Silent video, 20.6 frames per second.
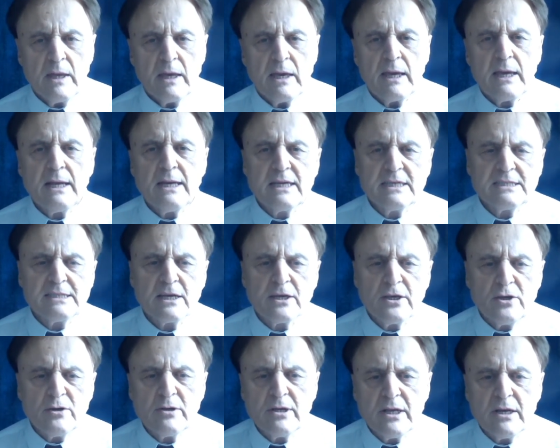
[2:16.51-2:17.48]
It is a
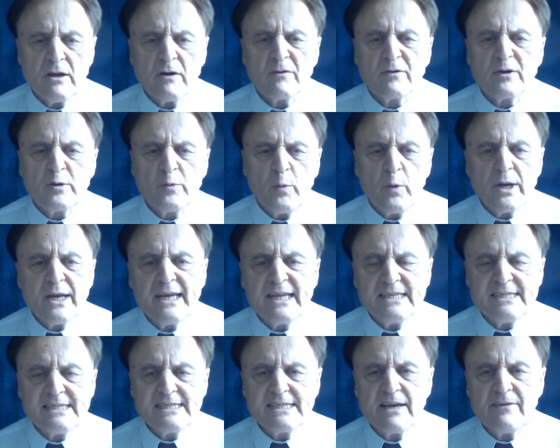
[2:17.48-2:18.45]
union of
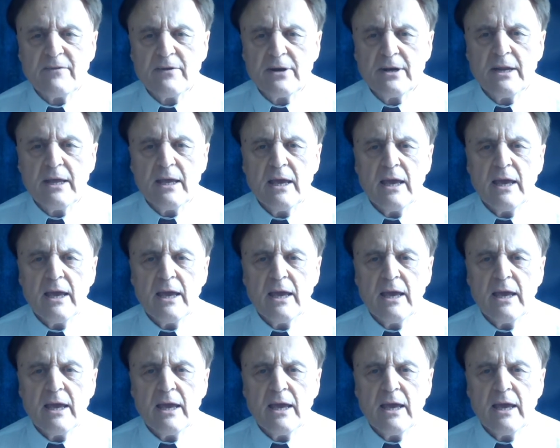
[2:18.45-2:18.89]
27